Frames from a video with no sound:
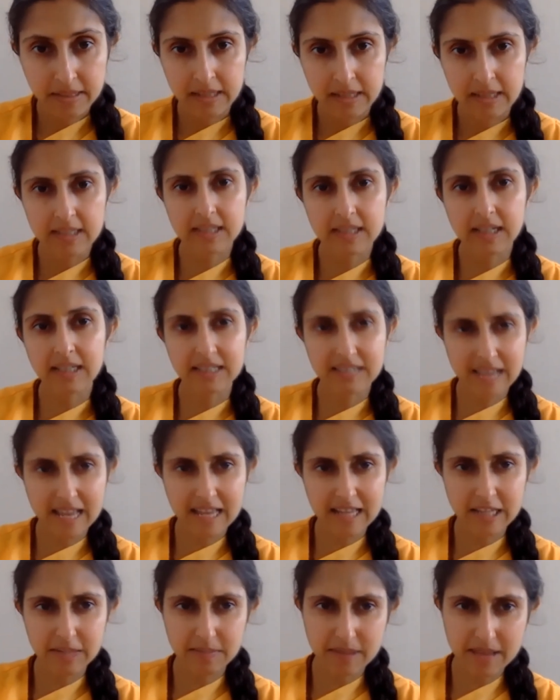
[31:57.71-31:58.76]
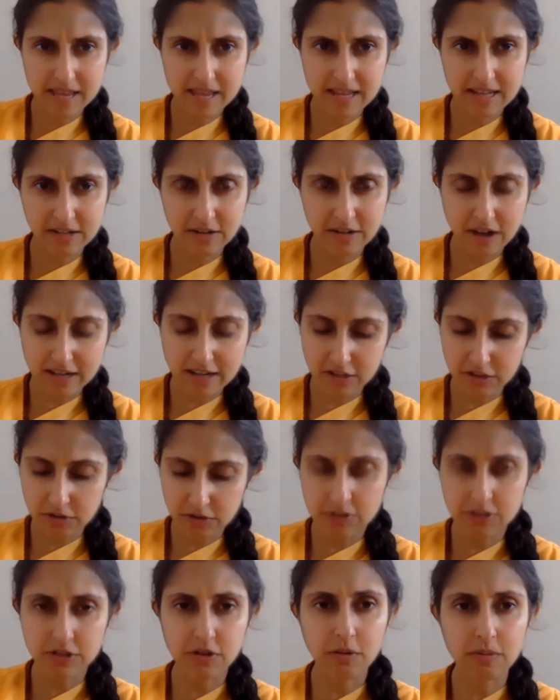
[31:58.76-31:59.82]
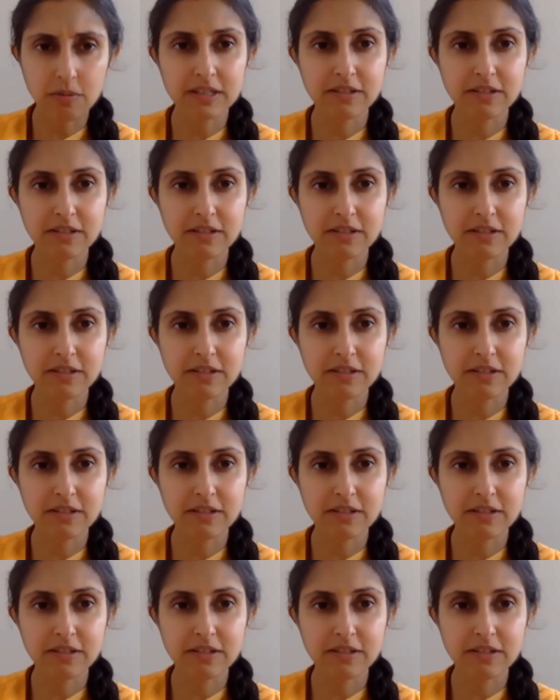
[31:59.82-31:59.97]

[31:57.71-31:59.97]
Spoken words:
This contentment, gratitude is always